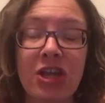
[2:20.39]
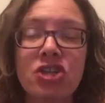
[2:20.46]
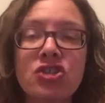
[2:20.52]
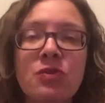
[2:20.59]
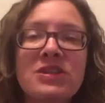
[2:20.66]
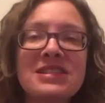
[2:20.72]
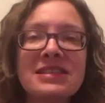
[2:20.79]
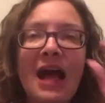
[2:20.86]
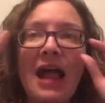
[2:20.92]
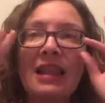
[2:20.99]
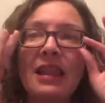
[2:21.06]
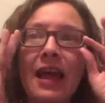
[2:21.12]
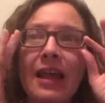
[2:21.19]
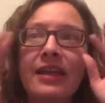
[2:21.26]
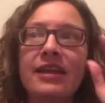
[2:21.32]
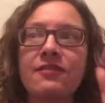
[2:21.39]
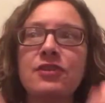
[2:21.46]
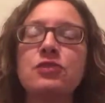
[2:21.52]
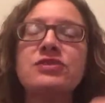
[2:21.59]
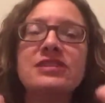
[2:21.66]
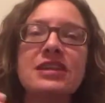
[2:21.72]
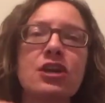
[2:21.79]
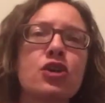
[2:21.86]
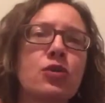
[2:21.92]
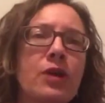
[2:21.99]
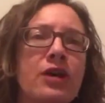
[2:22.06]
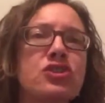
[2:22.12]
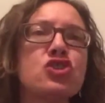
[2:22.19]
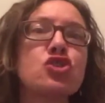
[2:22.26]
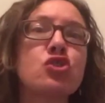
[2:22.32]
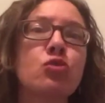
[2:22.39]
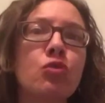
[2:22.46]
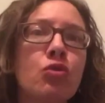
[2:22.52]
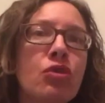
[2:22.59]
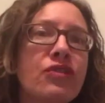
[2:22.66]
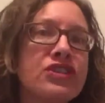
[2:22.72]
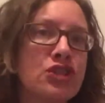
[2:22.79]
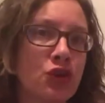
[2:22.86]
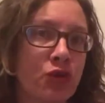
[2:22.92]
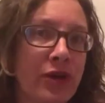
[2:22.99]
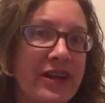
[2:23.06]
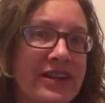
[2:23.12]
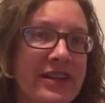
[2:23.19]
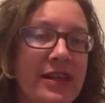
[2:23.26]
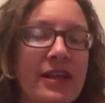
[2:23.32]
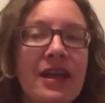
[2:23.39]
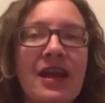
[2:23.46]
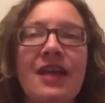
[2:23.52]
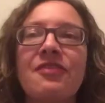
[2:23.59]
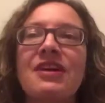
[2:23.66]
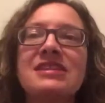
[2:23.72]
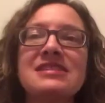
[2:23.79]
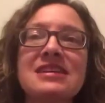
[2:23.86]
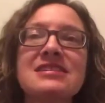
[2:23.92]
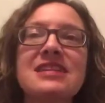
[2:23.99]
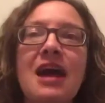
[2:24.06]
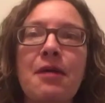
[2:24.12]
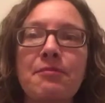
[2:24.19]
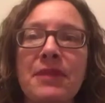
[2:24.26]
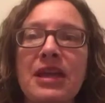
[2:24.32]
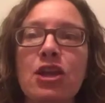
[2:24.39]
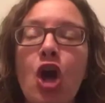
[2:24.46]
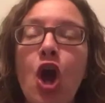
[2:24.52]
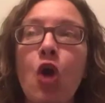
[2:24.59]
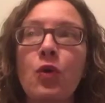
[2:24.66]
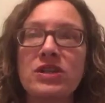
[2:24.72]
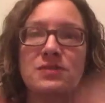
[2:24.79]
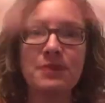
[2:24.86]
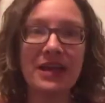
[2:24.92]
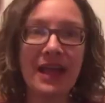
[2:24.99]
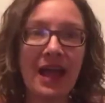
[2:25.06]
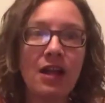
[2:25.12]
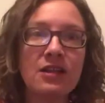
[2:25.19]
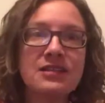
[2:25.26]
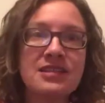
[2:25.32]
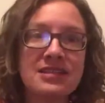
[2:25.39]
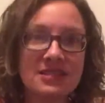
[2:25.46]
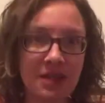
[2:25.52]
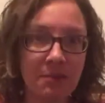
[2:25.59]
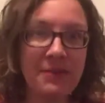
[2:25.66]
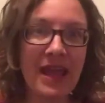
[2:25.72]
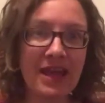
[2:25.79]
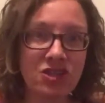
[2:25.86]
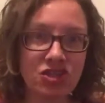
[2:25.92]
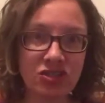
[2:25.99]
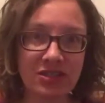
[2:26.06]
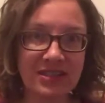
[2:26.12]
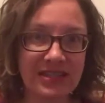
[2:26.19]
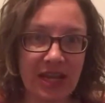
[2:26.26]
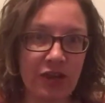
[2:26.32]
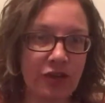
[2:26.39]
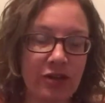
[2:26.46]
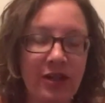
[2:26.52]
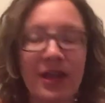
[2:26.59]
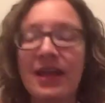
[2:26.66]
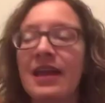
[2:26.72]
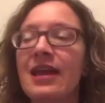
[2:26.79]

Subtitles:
So it's not like if you see a school that's accredited, that does not mean, oh, it's being held to some national standard.